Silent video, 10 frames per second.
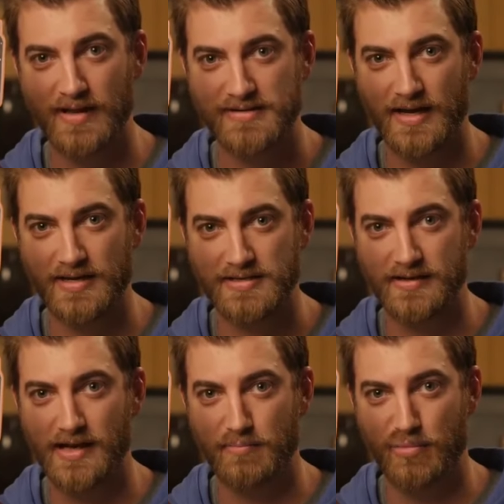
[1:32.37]
It's
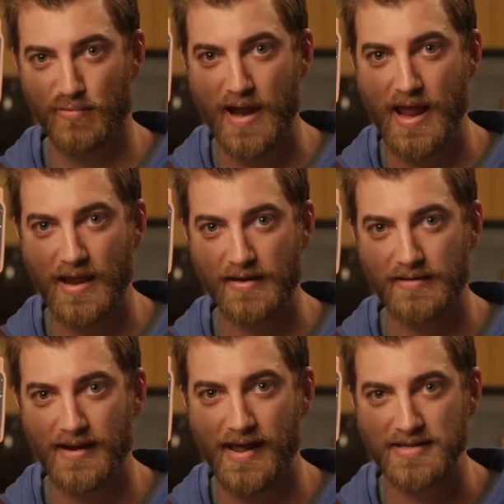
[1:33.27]
actually a
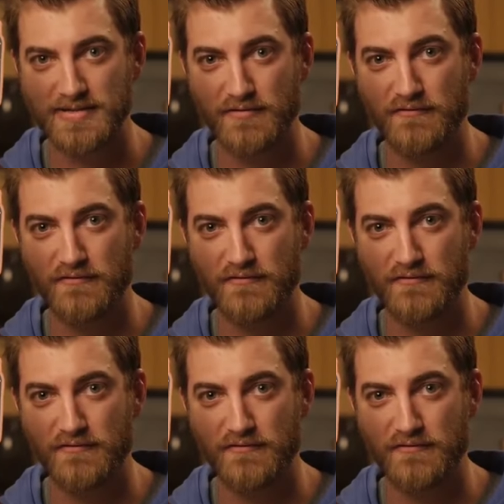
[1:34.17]
brand that has